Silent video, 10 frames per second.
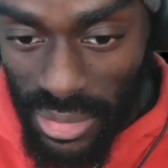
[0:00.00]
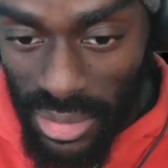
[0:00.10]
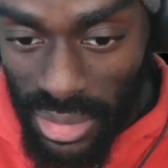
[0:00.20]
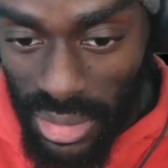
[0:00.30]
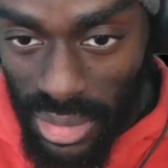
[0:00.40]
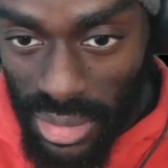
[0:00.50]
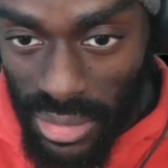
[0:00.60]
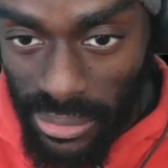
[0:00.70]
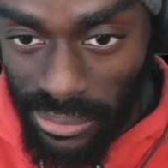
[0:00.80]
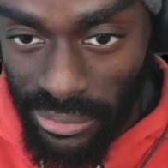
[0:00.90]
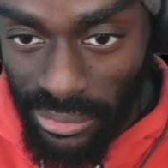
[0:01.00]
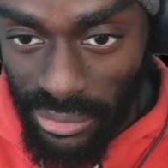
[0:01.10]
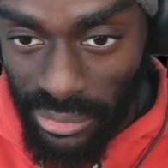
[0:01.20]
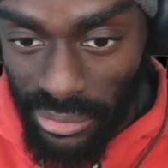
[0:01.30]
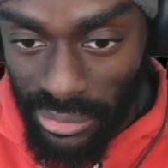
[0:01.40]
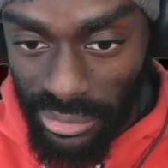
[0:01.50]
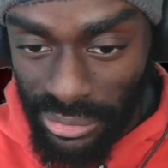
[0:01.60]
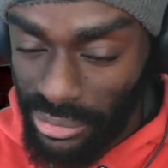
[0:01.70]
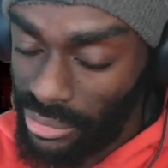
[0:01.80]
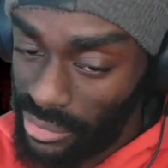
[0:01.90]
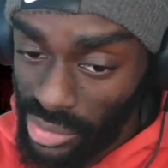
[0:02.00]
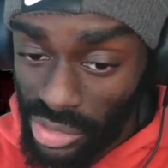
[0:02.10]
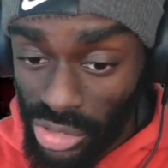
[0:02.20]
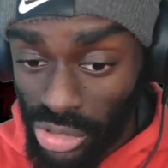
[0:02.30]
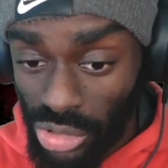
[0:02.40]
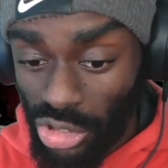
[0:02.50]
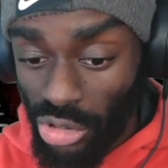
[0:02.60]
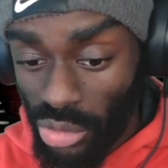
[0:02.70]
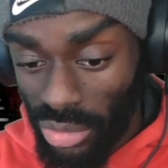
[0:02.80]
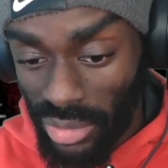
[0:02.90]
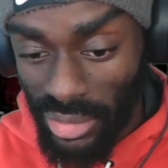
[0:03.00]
like us. This is true.